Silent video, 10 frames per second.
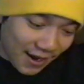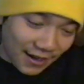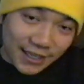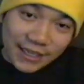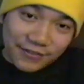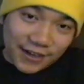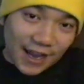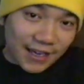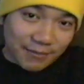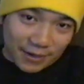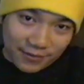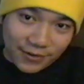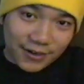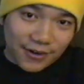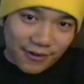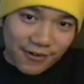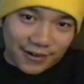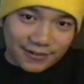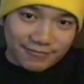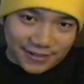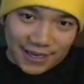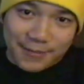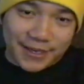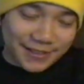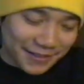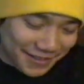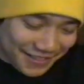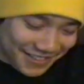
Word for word: And he even had to pay for the card. Damn it.